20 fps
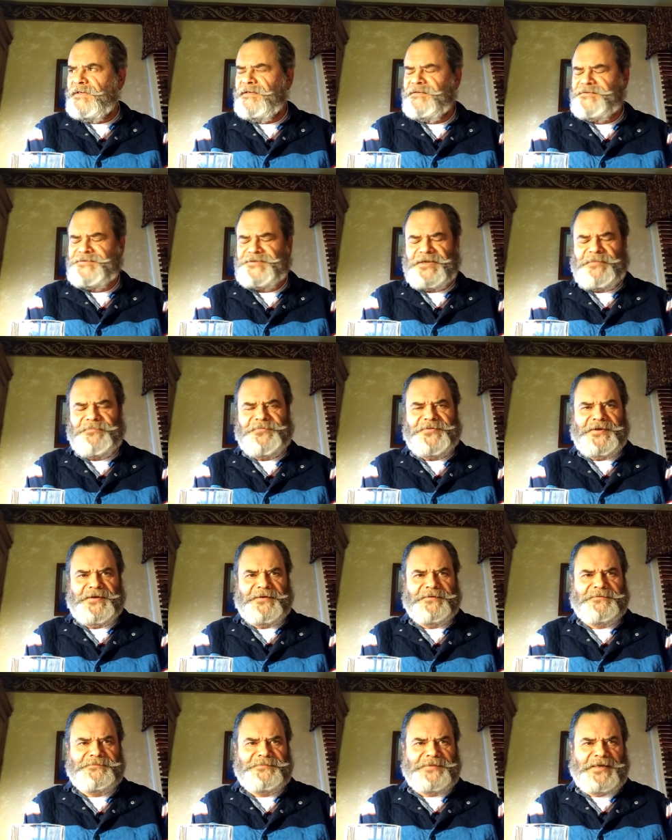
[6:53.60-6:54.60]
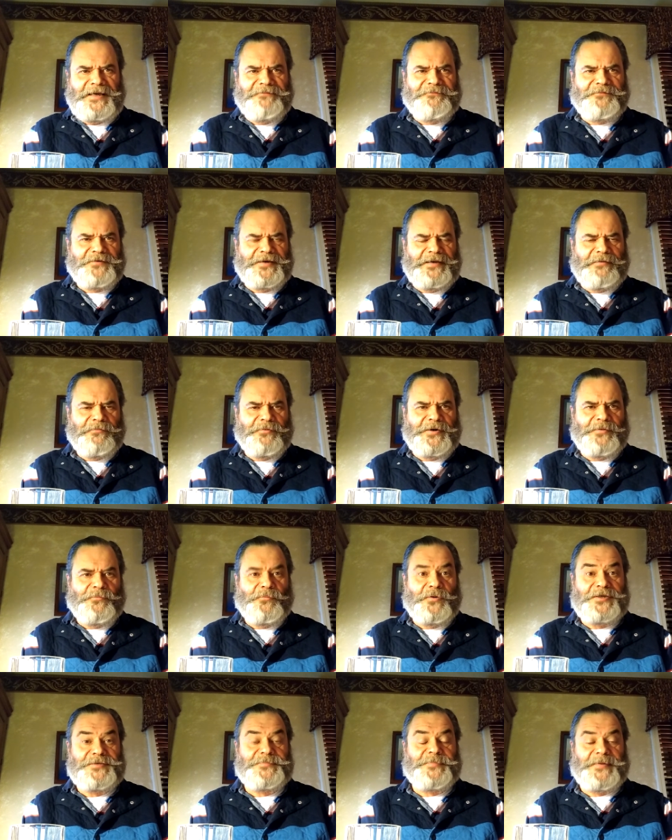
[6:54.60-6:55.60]
something. I forget what it
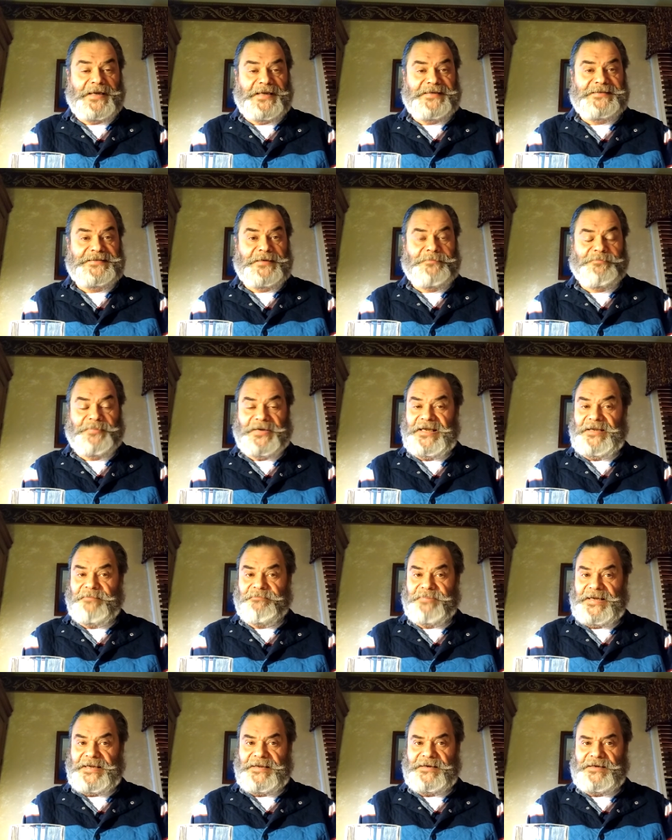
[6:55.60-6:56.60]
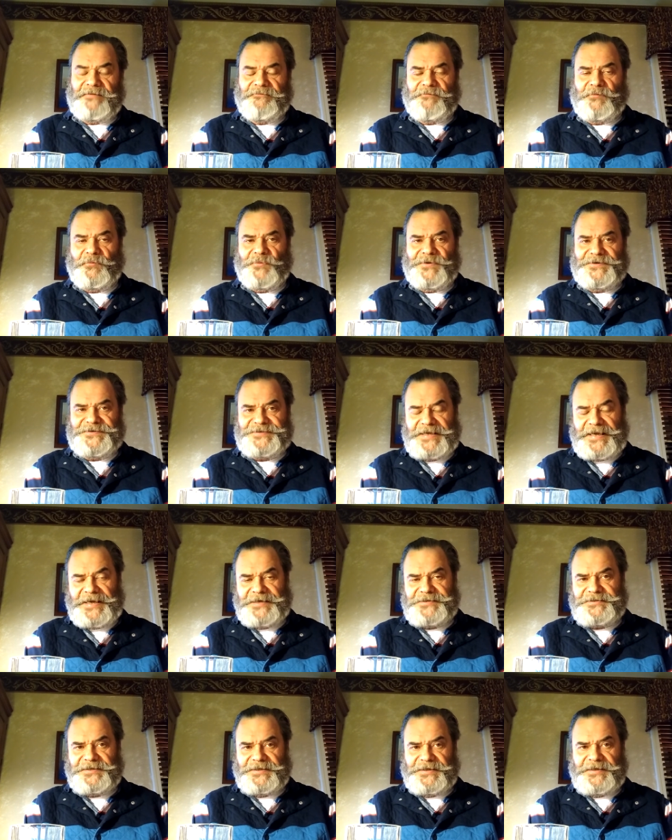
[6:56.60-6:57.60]
was, but I did buy a bottle of it once.
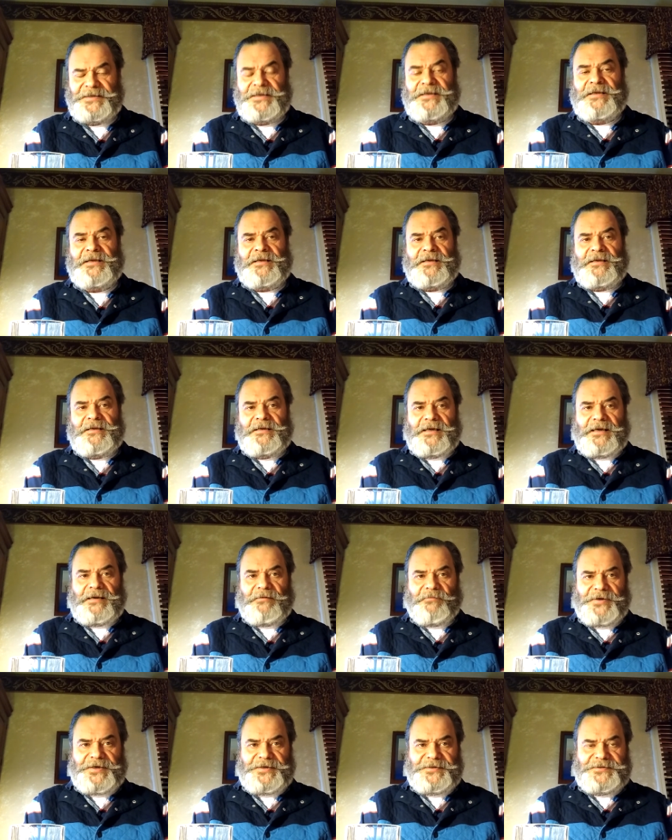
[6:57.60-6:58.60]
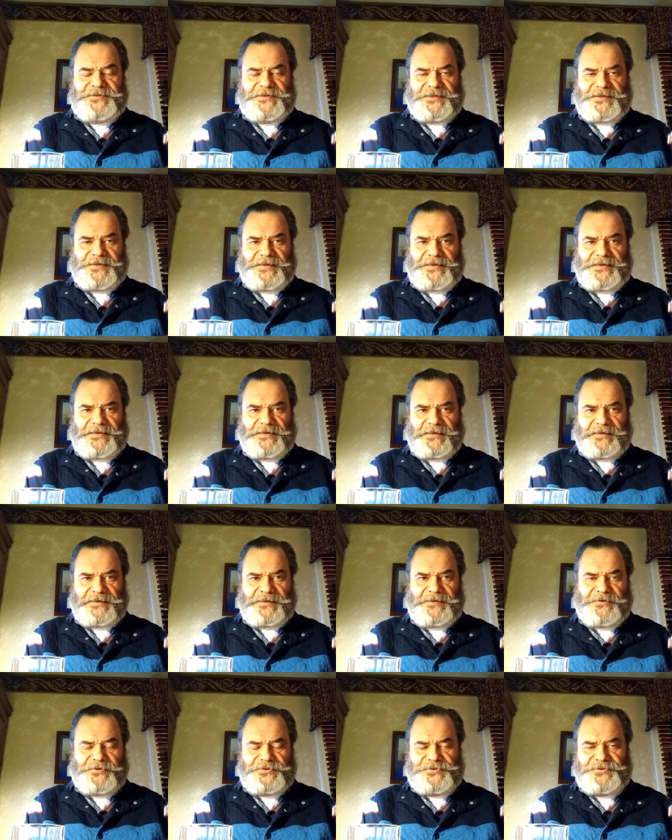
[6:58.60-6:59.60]
Actually, I went into the
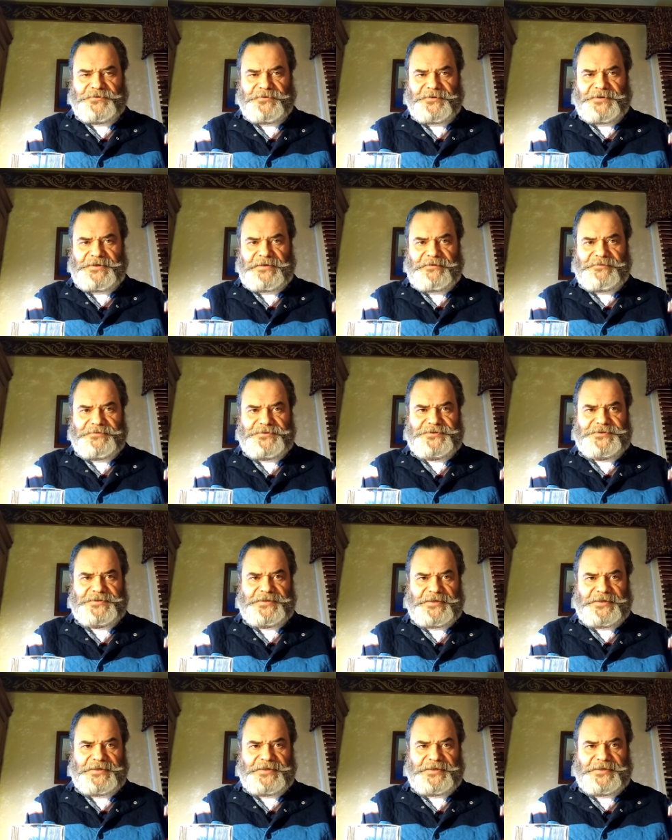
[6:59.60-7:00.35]
liquor store and I was